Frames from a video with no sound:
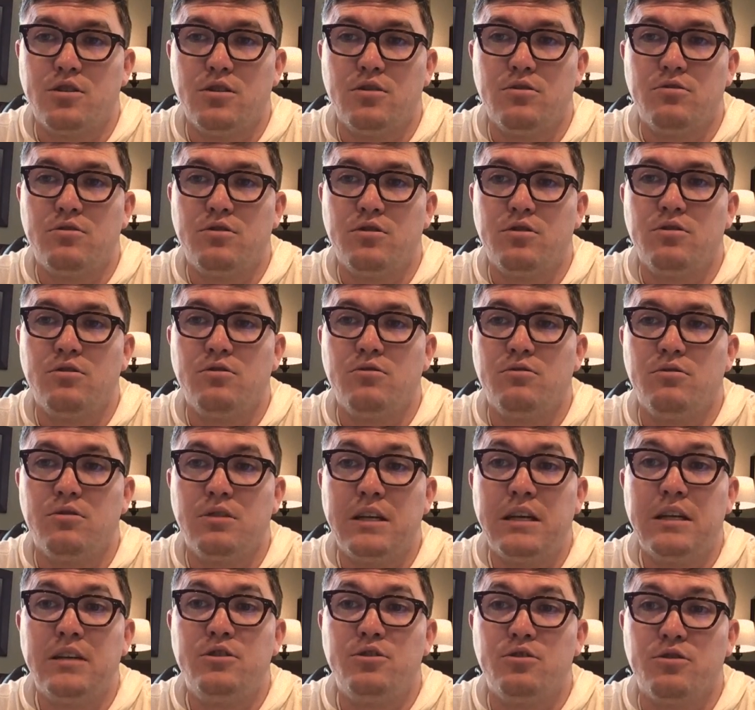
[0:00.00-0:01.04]
you to
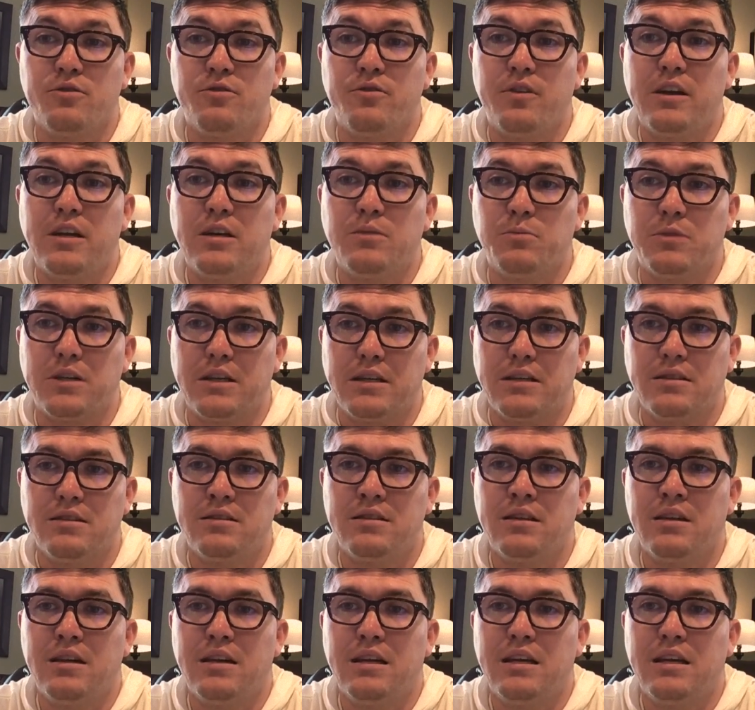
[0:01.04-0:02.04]
lead your families